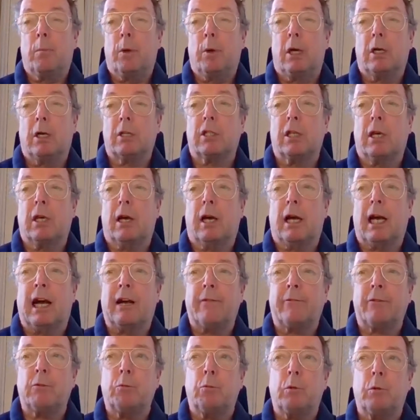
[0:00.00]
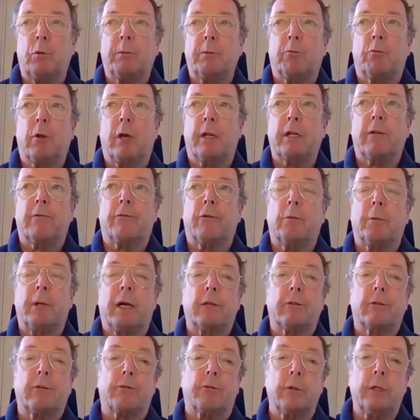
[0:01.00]
But after we'd run it for
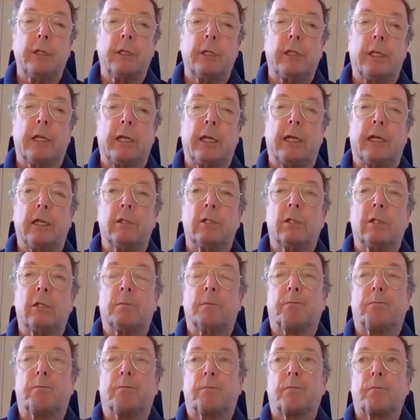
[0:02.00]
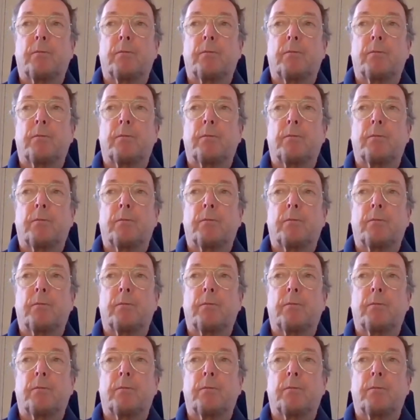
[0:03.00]
about 3 years,